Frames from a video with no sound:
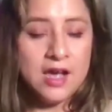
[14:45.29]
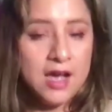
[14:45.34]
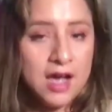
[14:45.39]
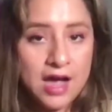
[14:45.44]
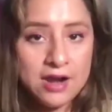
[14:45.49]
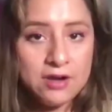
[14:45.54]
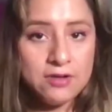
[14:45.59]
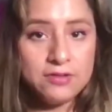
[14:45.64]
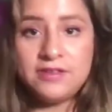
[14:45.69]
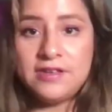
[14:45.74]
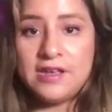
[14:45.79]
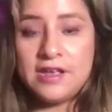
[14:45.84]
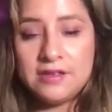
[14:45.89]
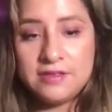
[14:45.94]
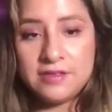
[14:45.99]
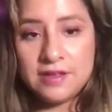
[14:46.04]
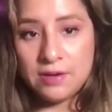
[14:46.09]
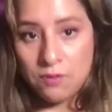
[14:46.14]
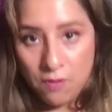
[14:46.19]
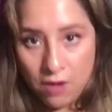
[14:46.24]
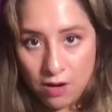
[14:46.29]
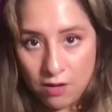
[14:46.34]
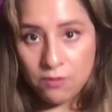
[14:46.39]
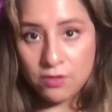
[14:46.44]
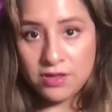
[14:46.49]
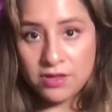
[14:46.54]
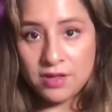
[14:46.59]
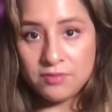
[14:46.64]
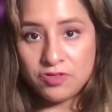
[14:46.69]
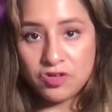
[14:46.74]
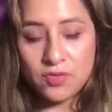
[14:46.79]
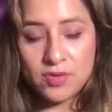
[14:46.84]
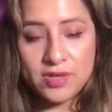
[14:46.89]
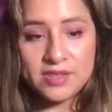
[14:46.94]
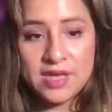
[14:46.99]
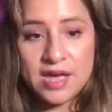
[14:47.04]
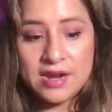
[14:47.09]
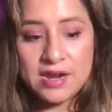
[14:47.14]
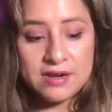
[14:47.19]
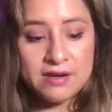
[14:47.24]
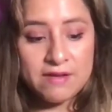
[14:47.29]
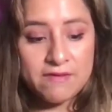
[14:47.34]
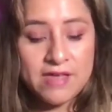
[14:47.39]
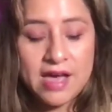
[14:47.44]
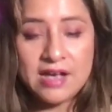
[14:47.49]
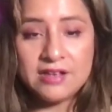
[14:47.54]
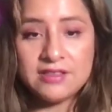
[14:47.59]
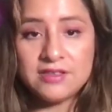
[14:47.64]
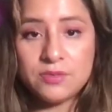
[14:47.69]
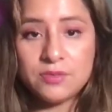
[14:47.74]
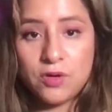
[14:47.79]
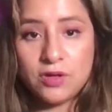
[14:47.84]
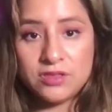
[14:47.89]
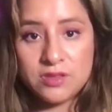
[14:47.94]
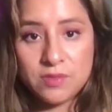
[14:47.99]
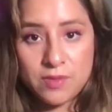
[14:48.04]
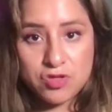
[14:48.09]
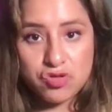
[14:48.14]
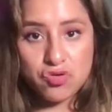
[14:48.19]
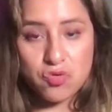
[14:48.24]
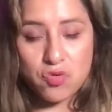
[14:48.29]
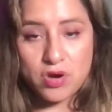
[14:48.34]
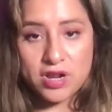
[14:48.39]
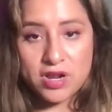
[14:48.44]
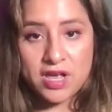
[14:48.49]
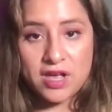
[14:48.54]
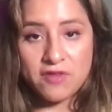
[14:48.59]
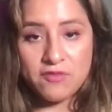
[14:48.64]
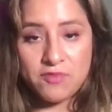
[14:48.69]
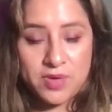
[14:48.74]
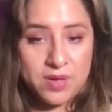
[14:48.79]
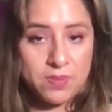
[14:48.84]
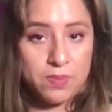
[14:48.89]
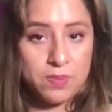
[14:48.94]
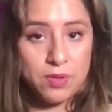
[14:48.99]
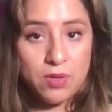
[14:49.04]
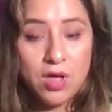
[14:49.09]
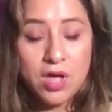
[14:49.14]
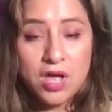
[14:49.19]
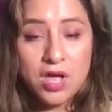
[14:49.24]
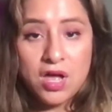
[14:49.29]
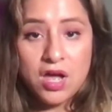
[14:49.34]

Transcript: i don't see anything wrong with them doing that and if that's what the majority of people